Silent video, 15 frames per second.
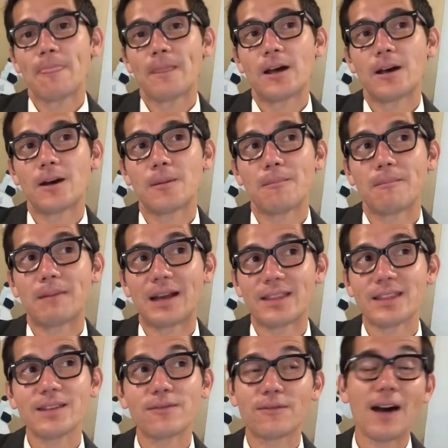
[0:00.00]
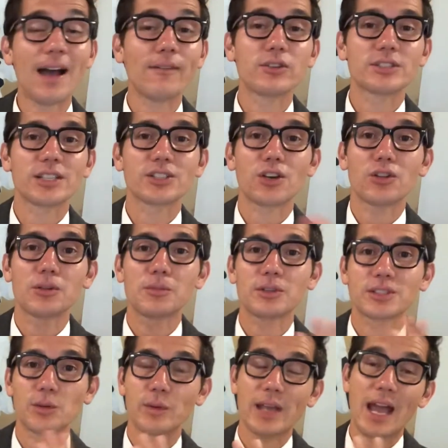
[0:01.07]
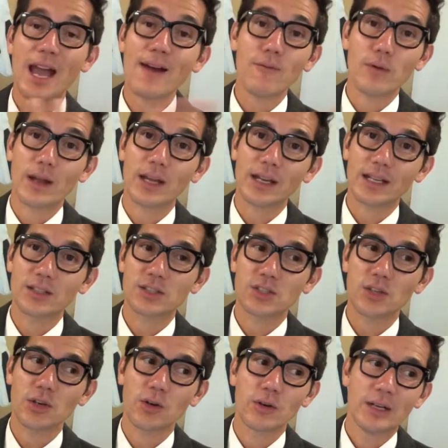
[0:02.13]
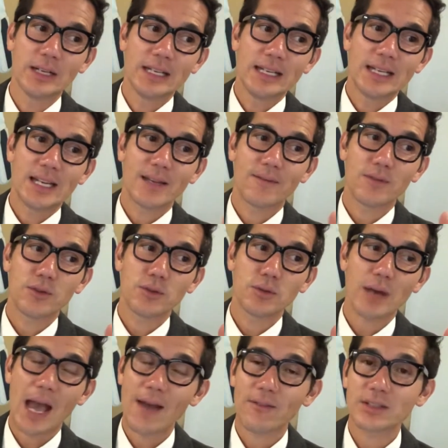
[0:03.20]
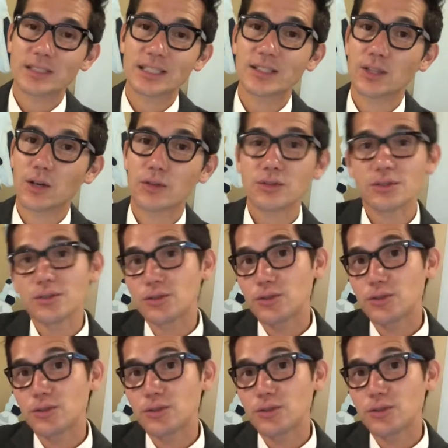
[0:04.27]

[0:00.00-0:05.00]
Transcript: I think 5 or 6 other books that we have read, and so if you haven't seen those,